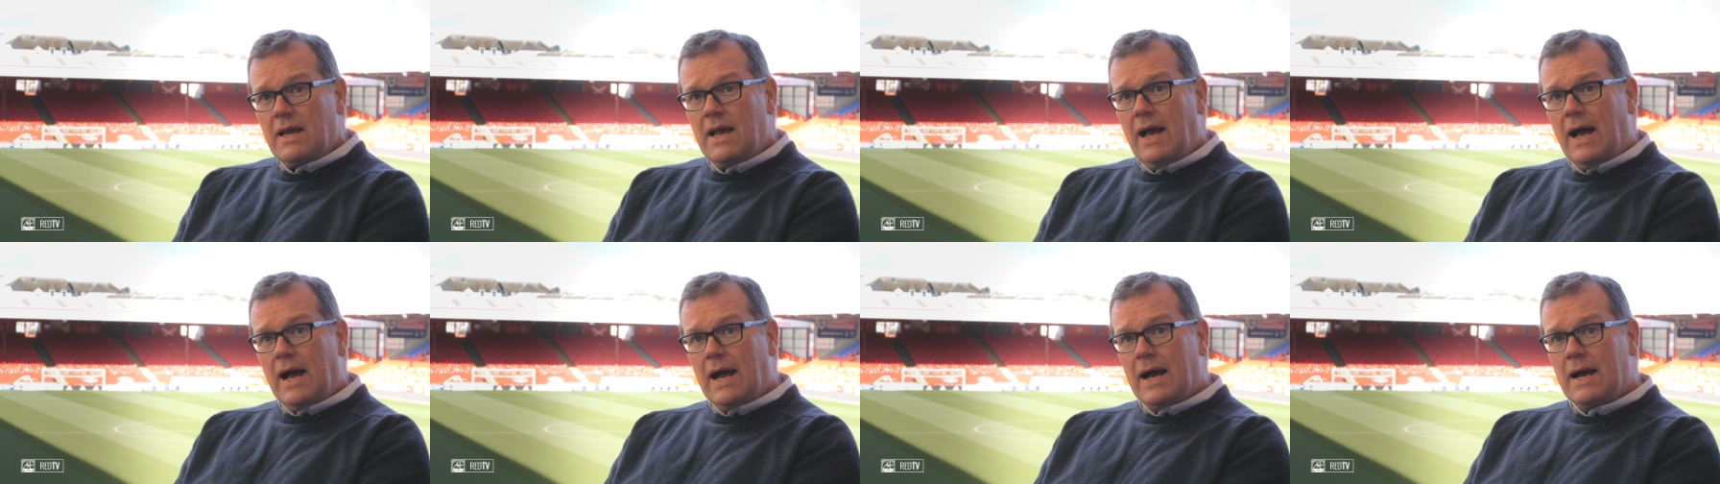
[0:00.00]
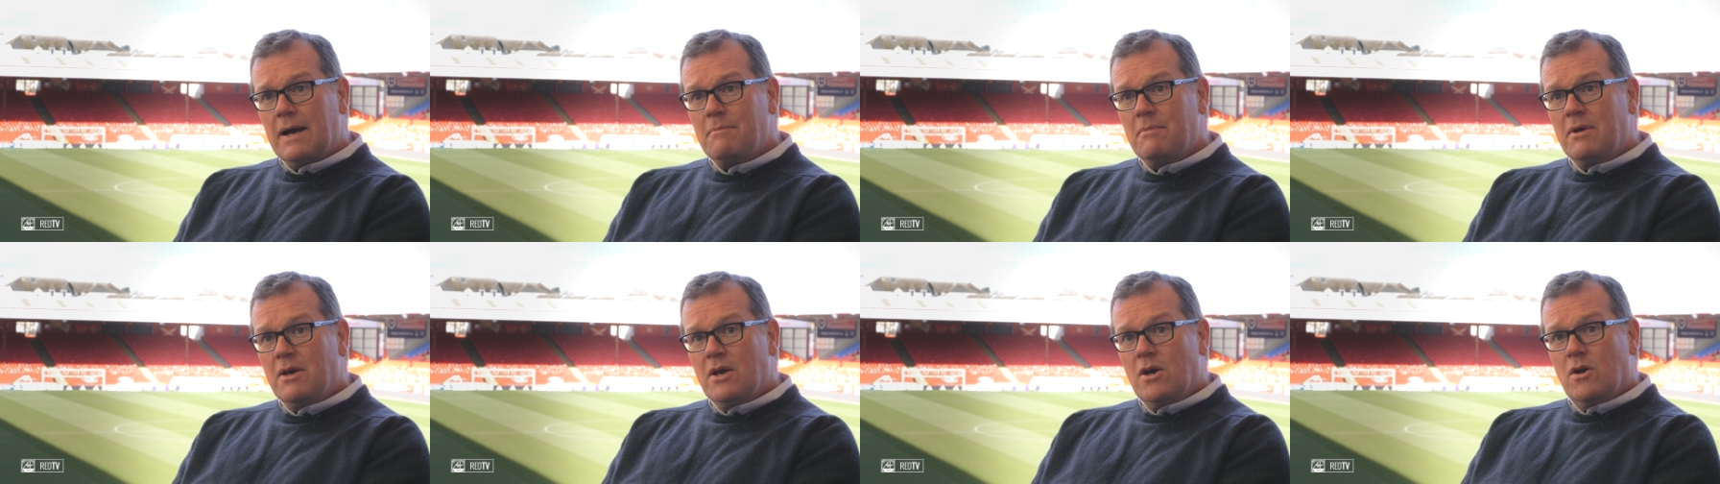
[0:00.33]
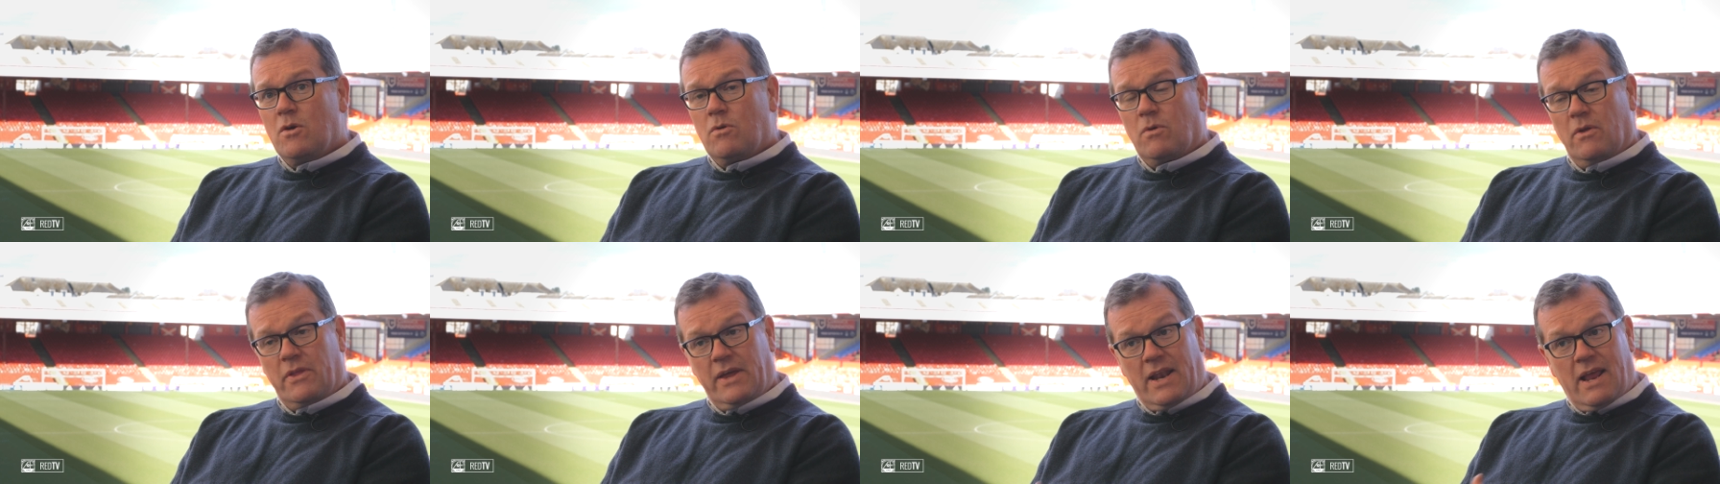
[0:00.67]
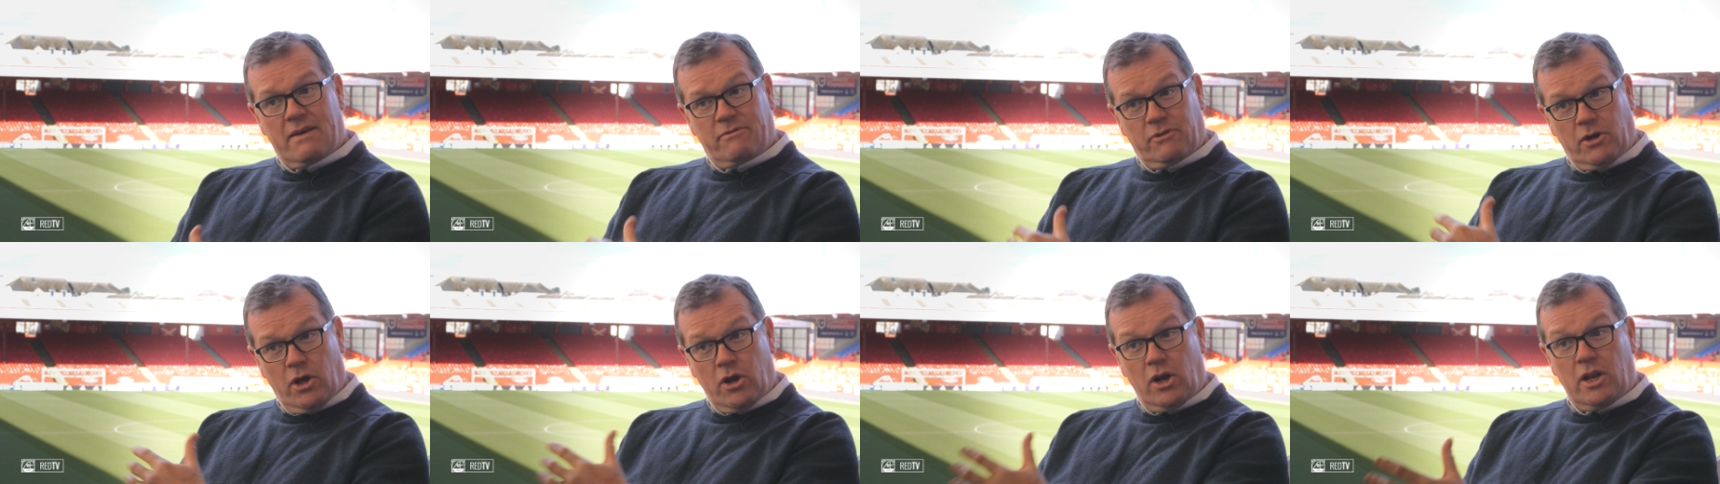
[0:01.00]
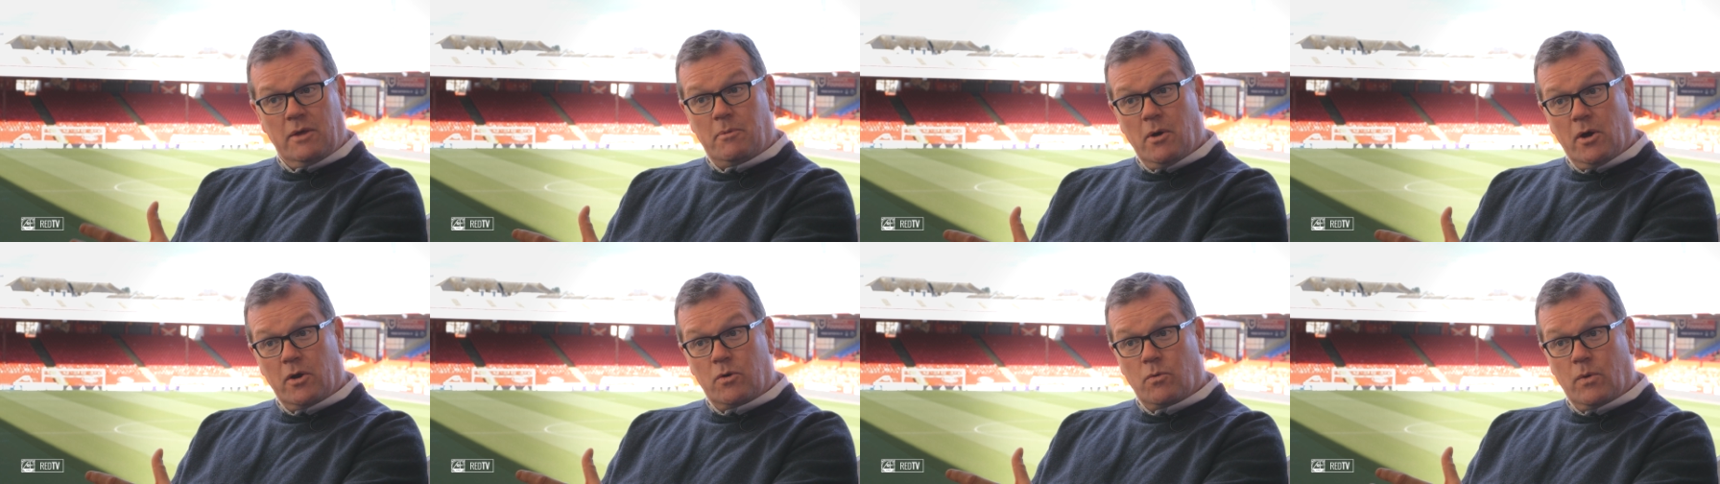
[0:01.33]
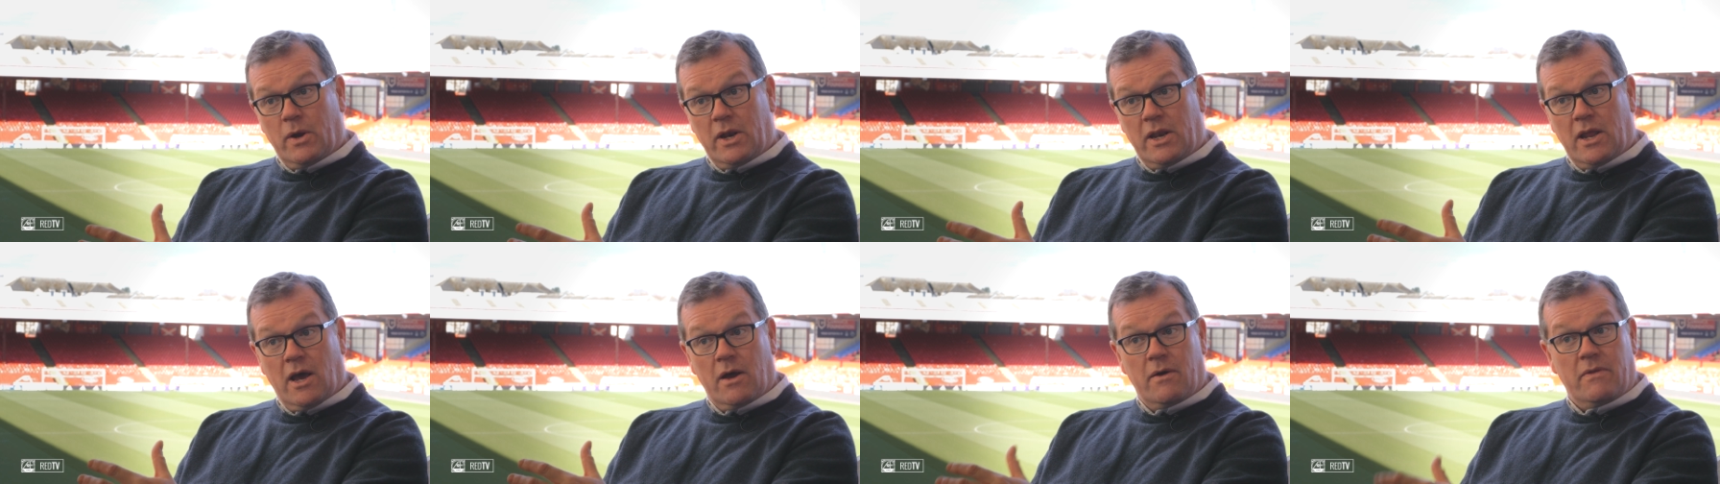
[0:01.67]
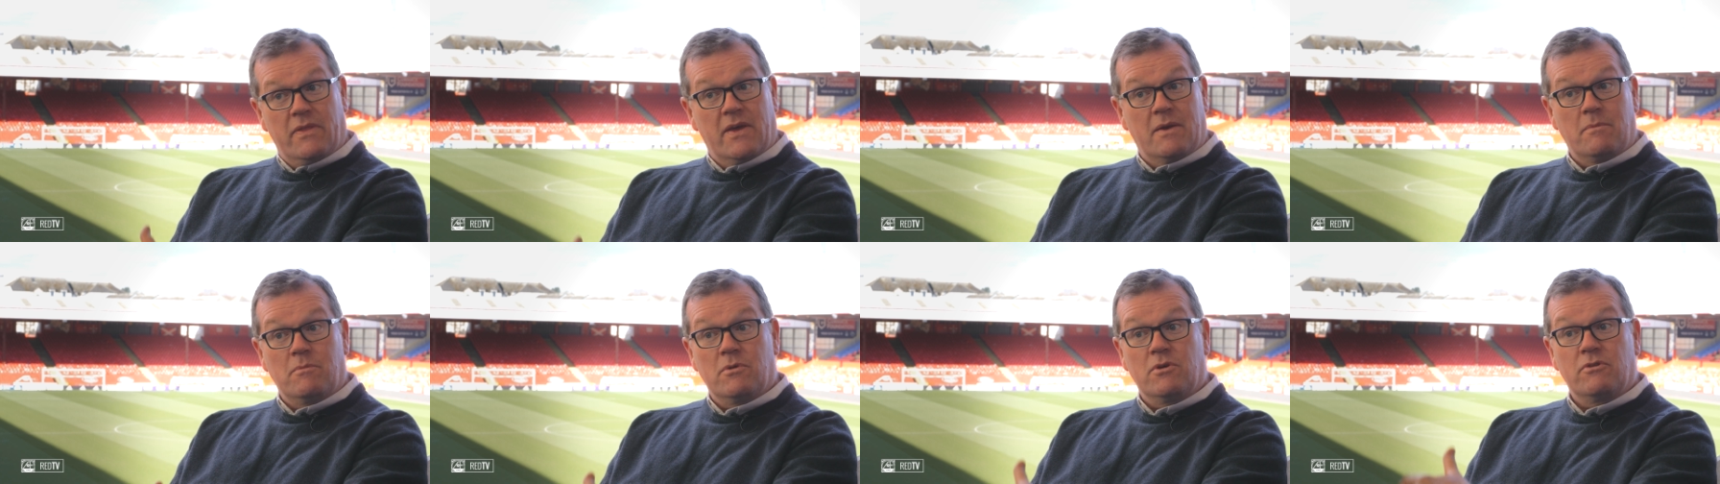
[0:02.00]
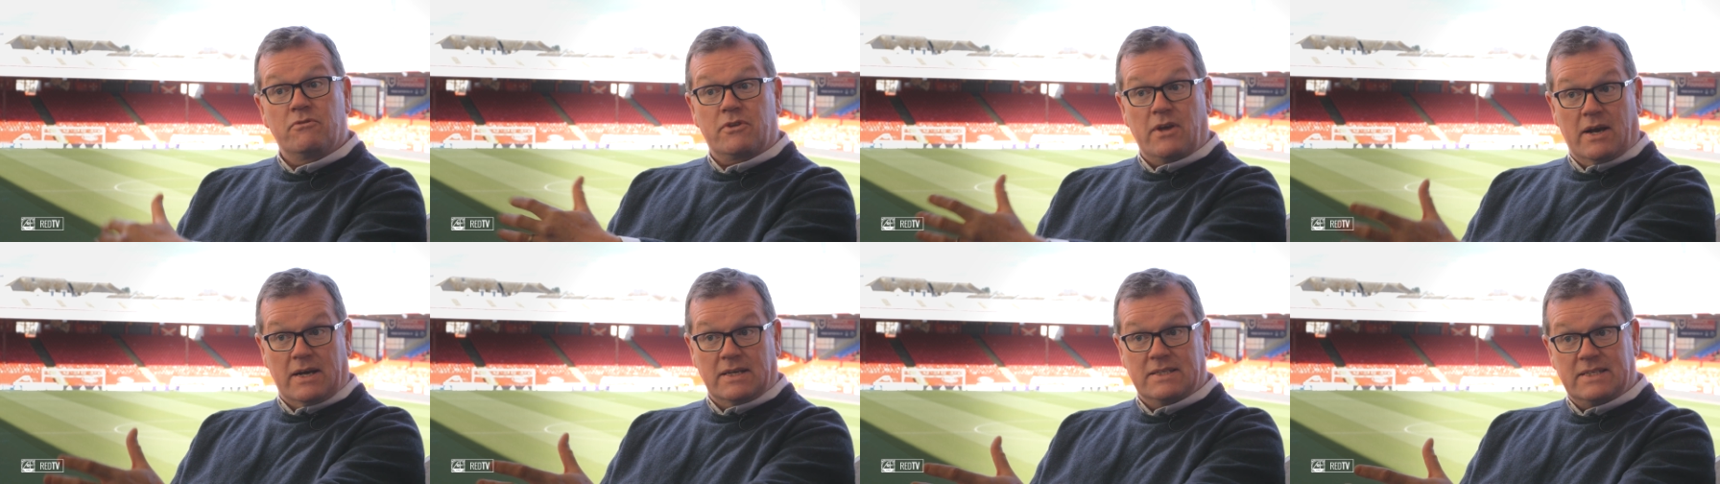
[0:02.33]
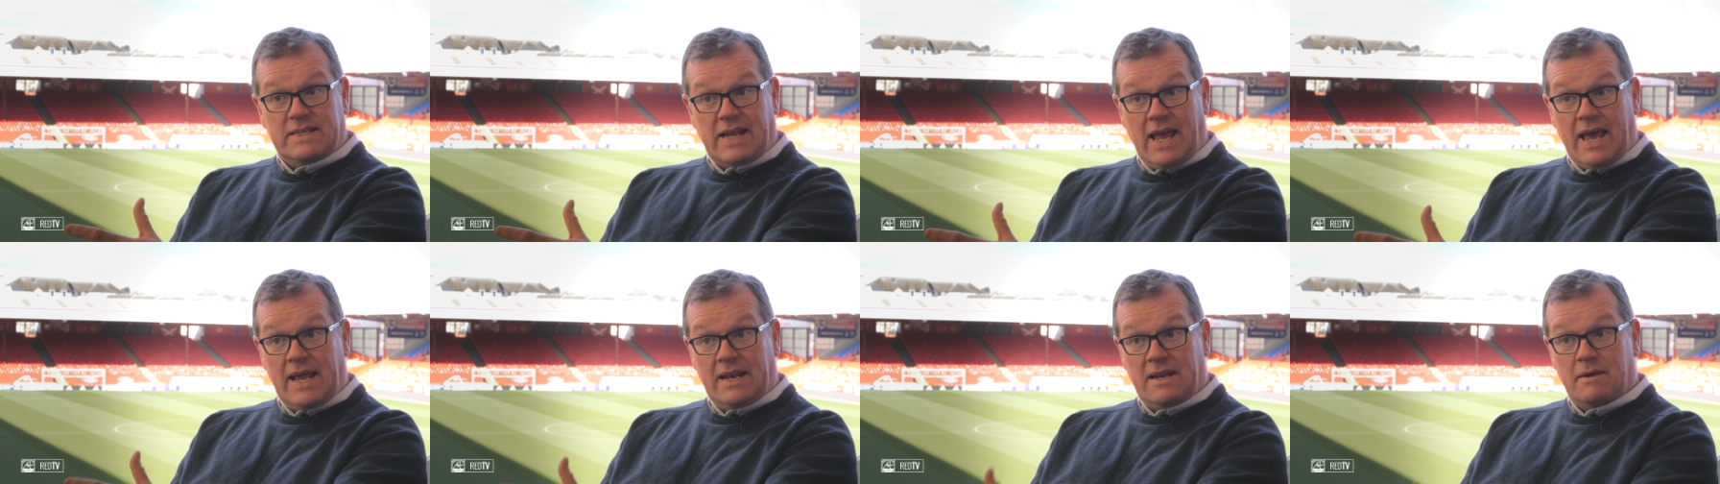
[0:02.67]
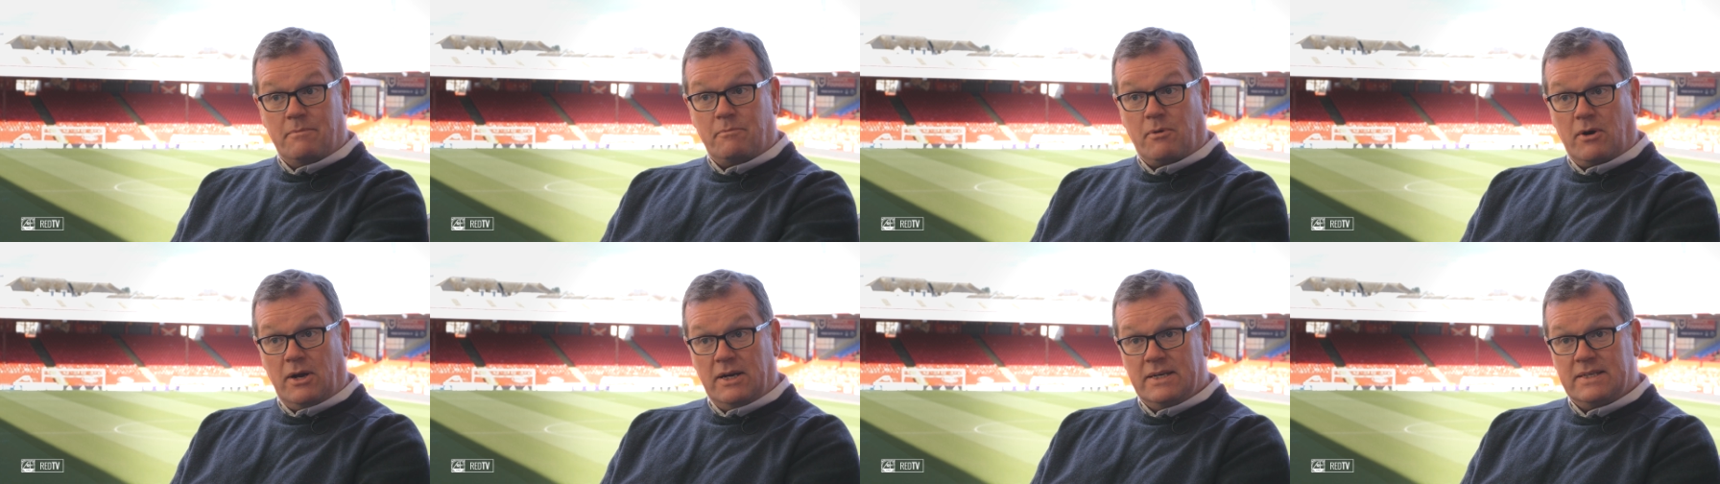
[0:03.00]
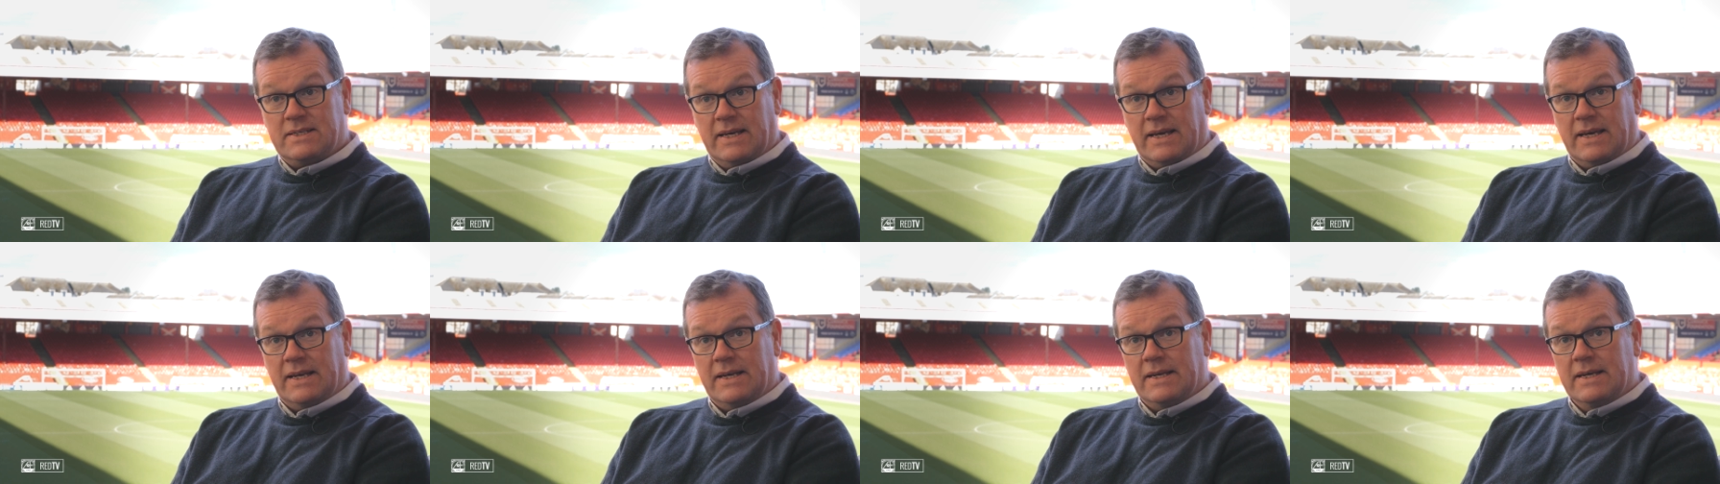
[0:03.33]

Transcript: Um, we'll then have an early bird window and then move to our standard pricing.